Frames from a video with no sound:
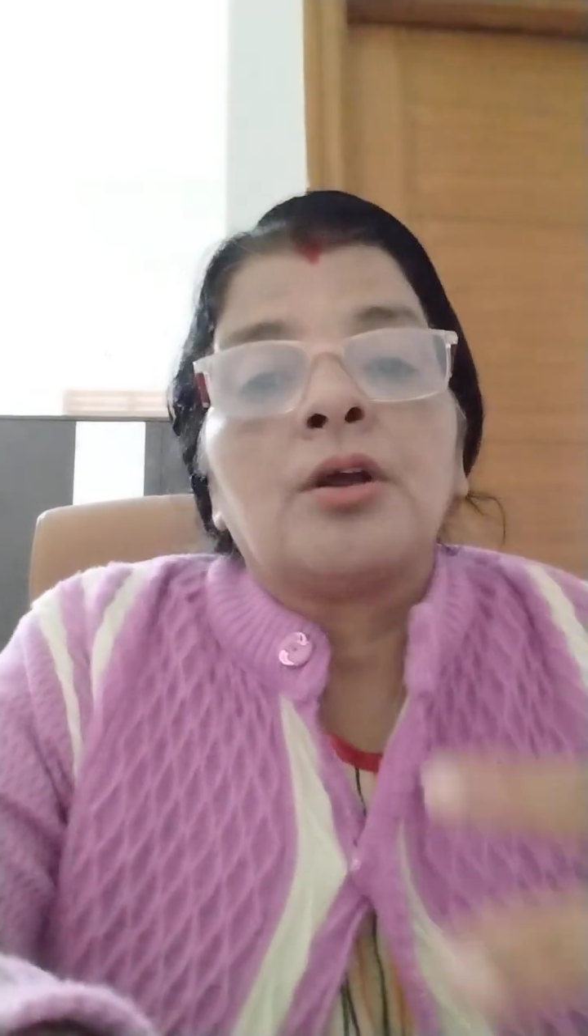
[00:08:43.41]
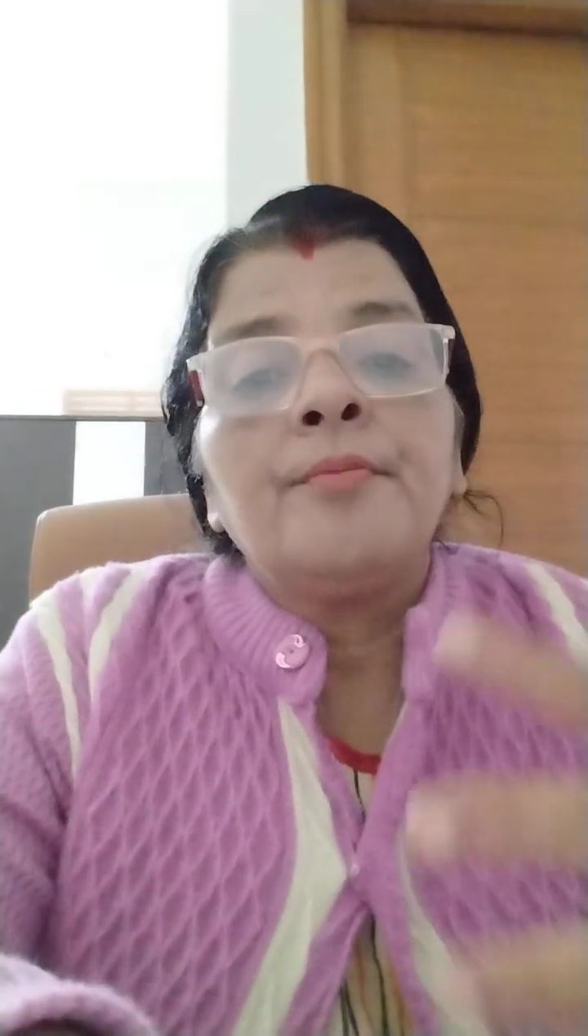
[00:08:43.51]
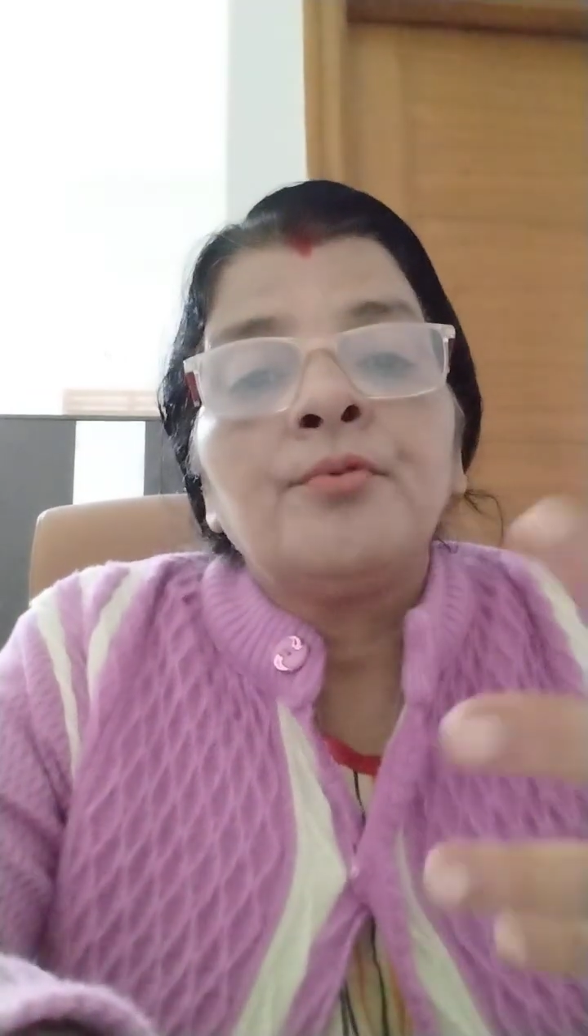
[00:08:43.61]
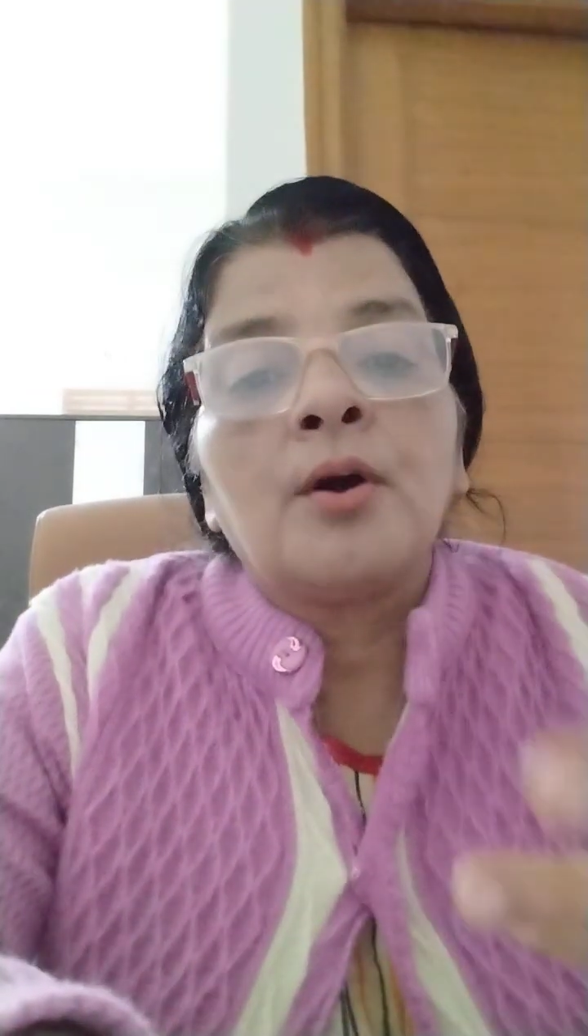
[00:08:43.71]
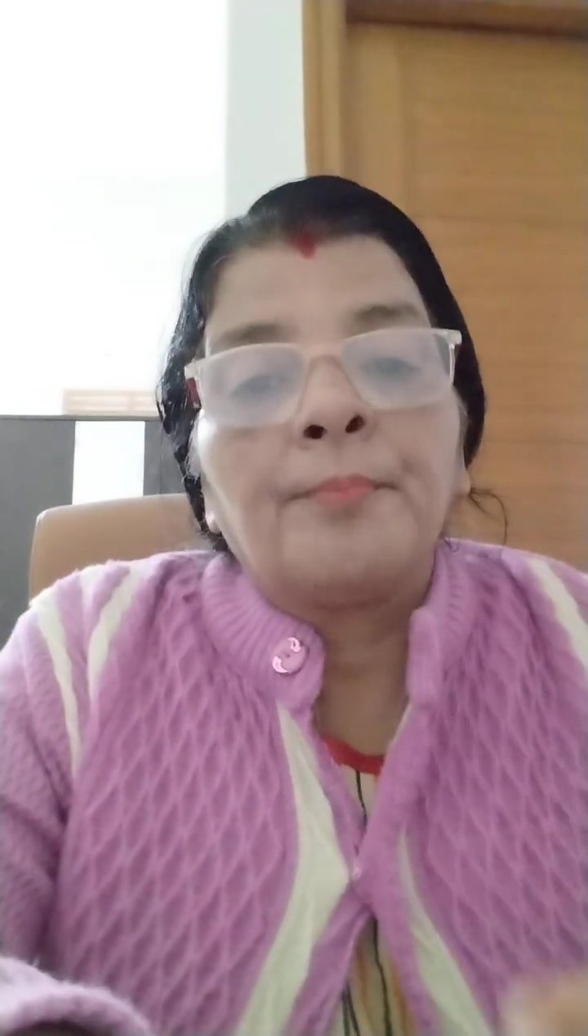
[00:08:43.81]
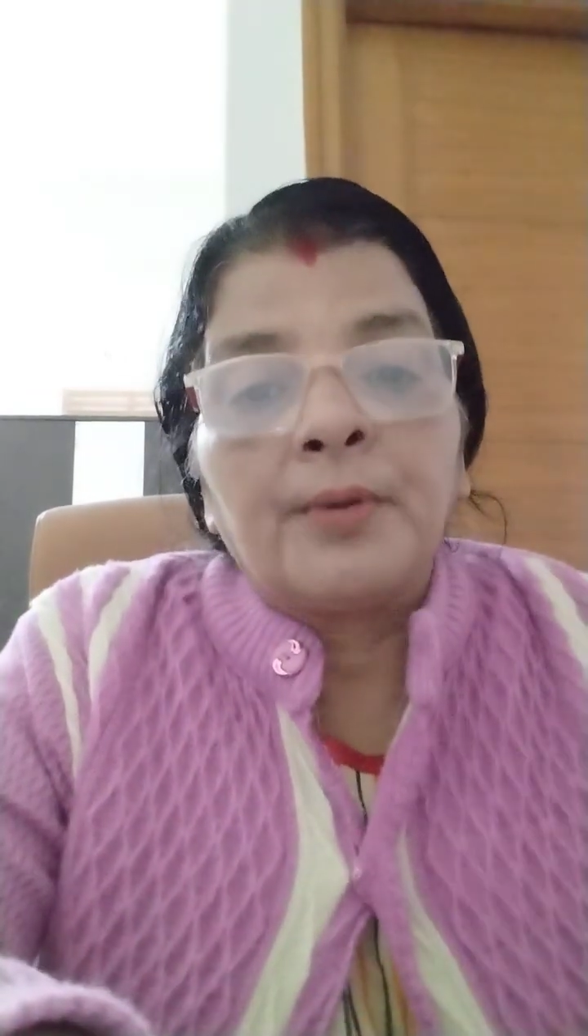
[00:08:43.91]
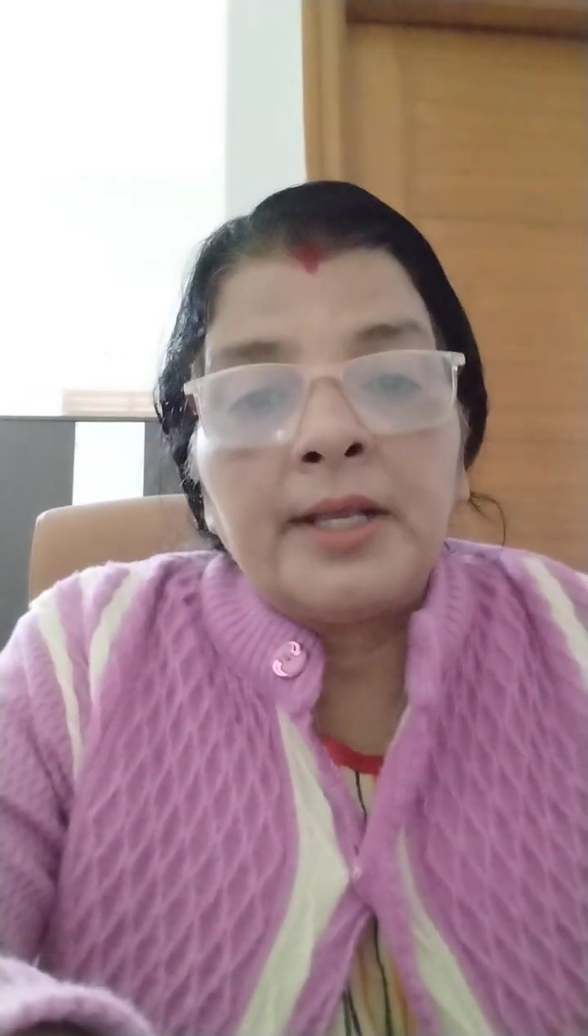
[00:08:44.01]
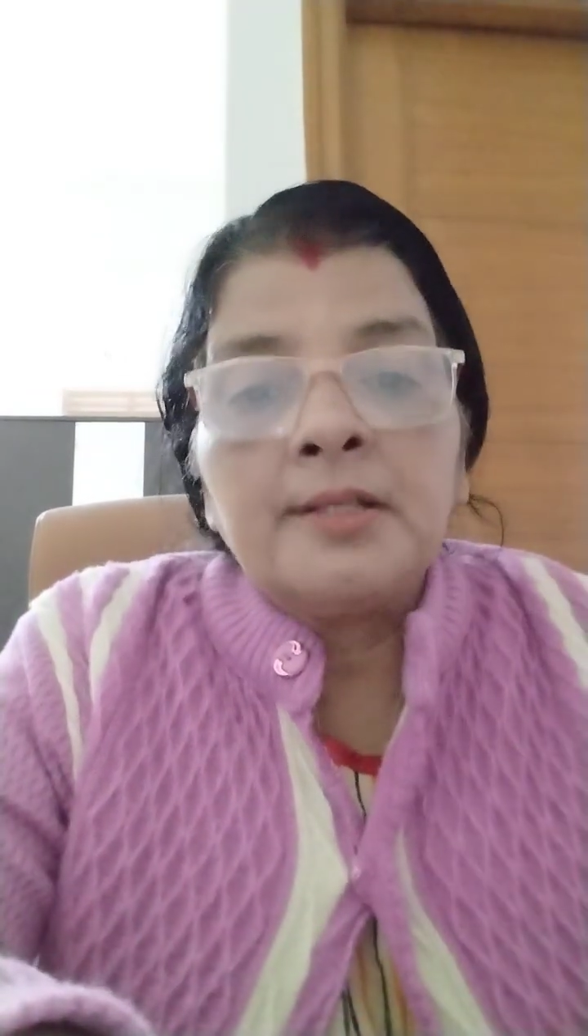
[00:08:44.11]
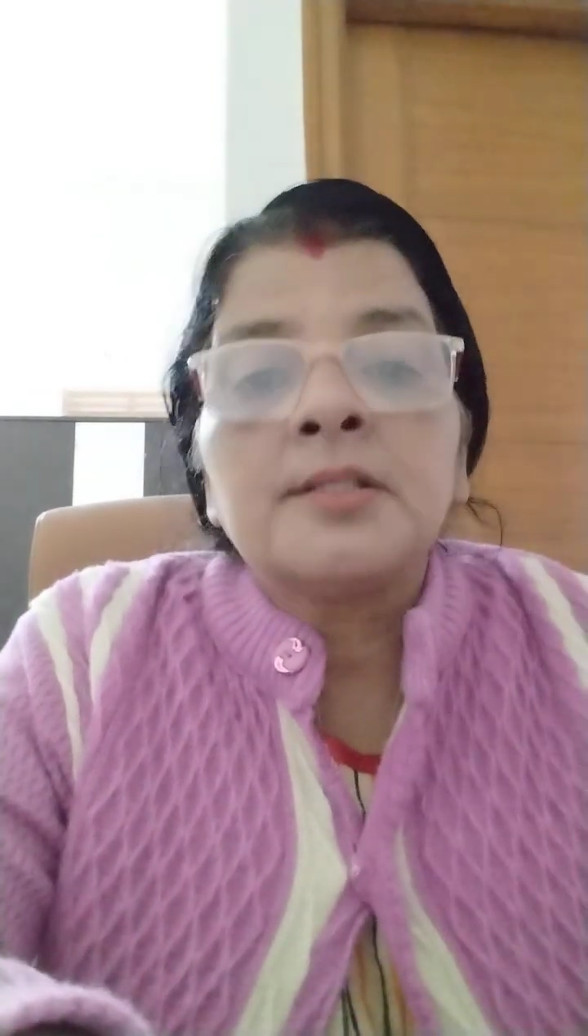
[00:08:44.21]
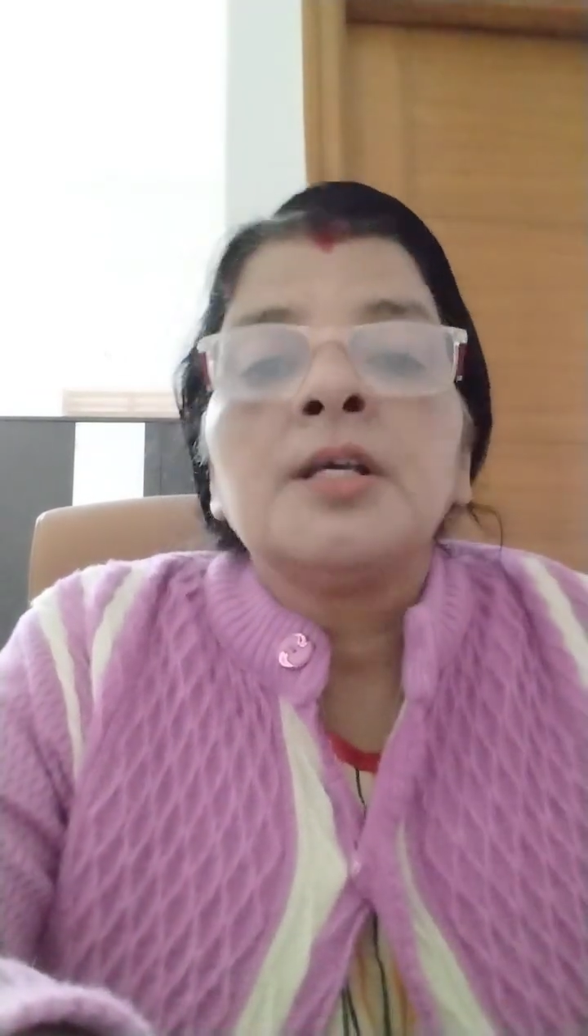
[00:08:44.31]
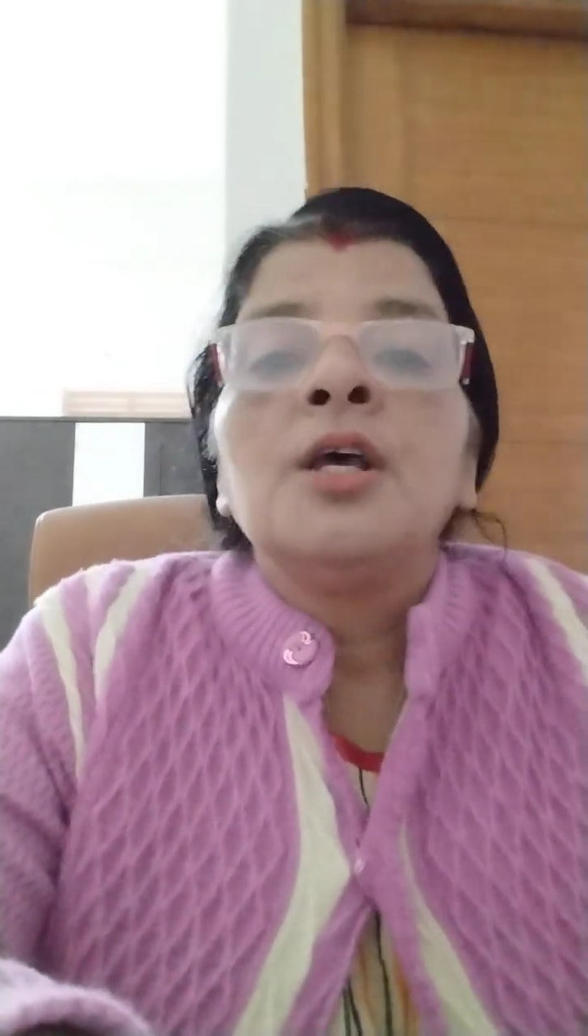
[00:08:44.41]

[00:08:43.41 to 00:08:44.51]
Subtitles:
of complex